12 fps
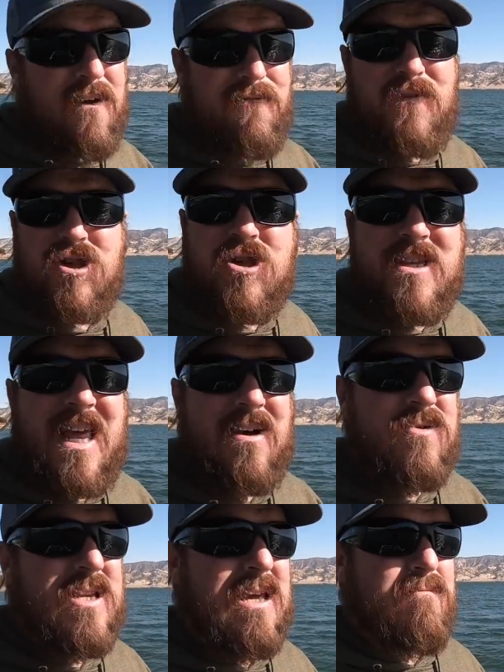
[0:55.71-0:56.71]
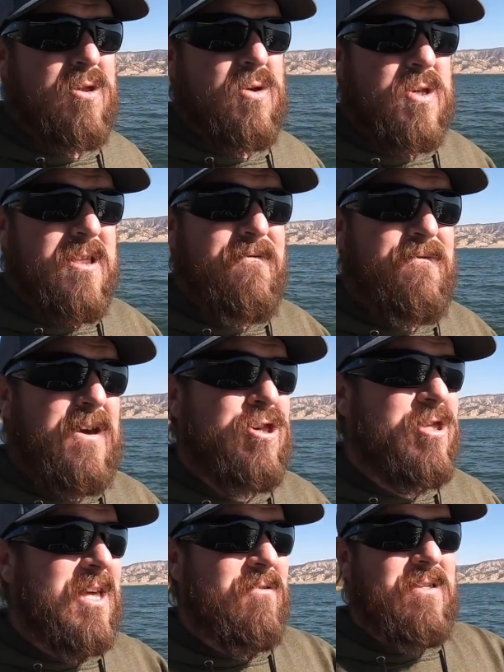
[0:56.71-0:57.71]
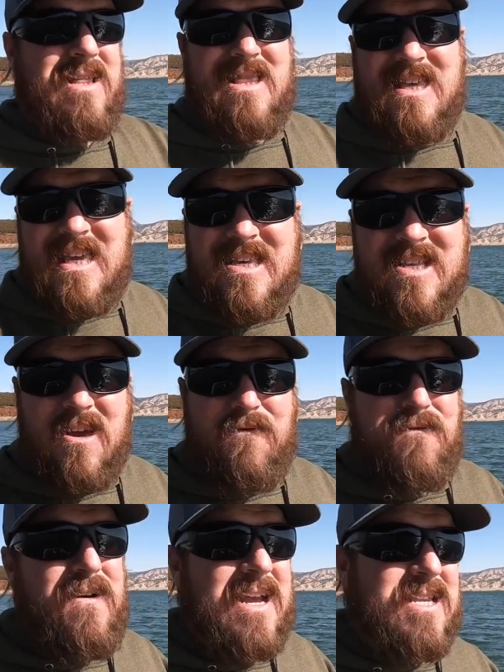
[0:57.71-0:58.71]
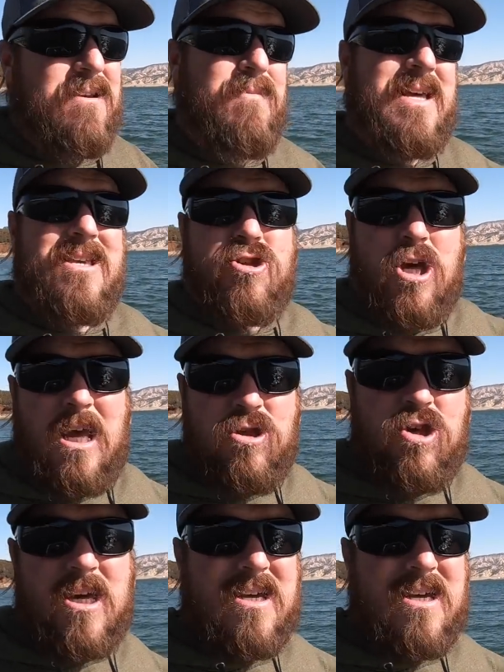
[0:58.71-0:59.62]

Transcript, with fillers: fishing down deep. Those are the fish that are the least affected by the changing